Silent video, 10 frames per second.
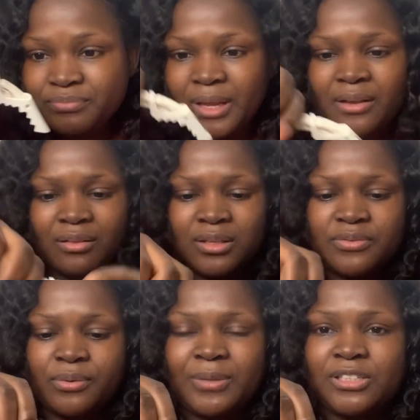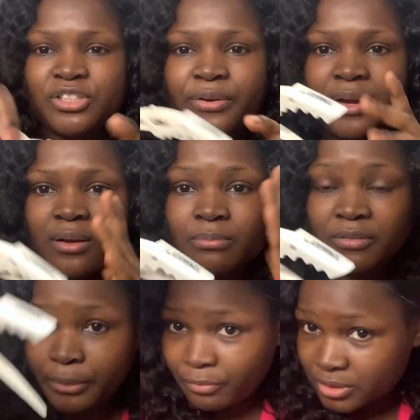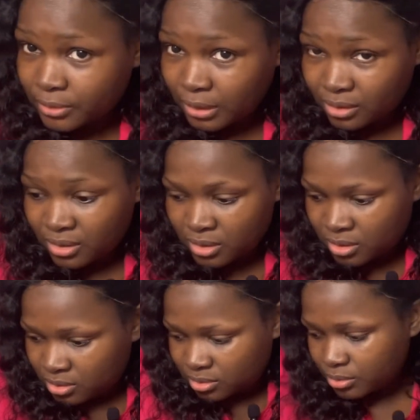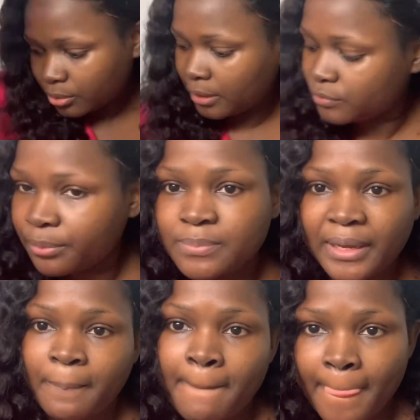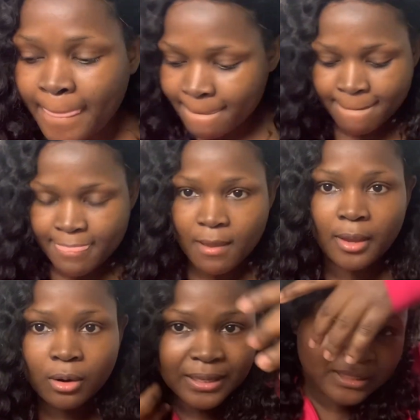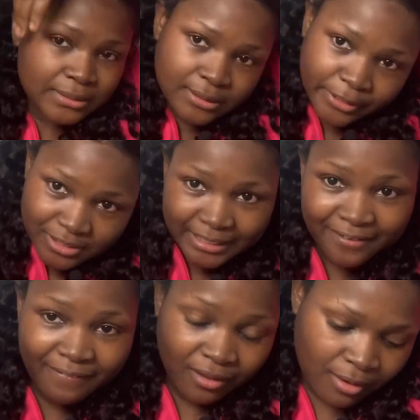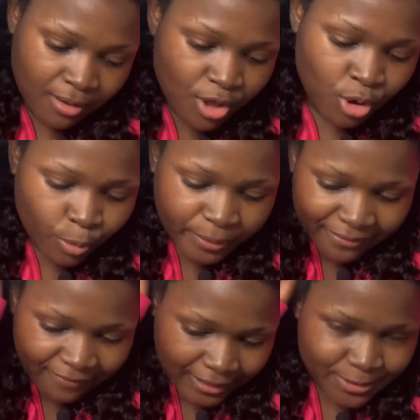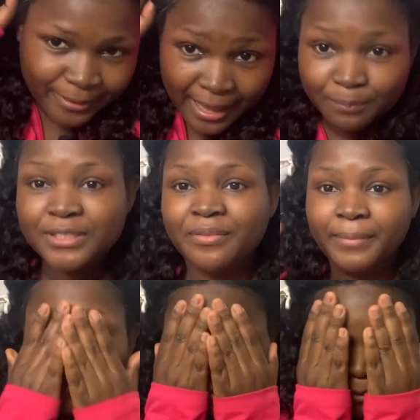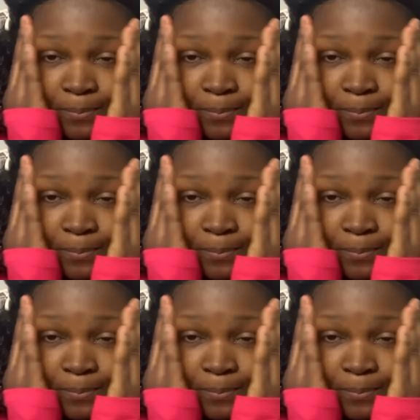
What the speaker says: I got this from Nigeria. So I love to raise my hair up like this so it doesn't interfere with my face when I'm putting on makeup.